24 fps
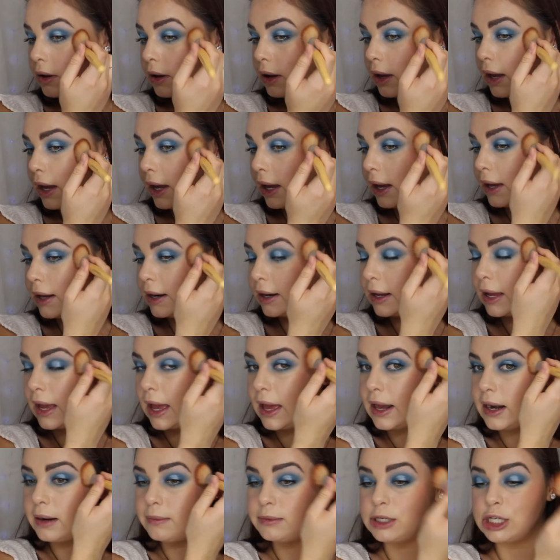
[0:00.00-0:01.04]
And
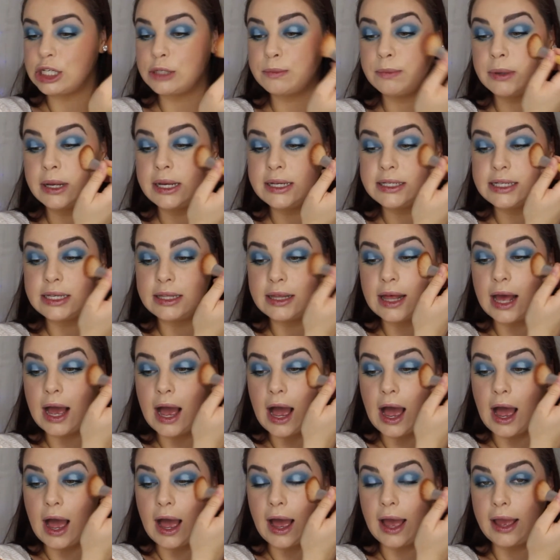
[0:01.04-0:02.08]
again, I'm just placing that
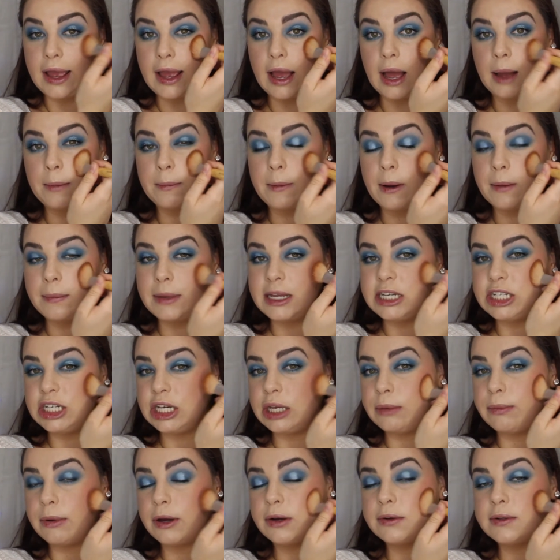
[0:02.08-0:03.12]
high up on my
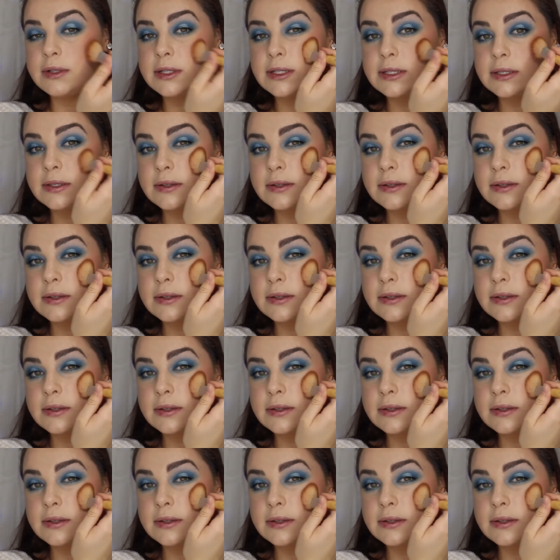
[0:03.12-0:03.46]
cheekbones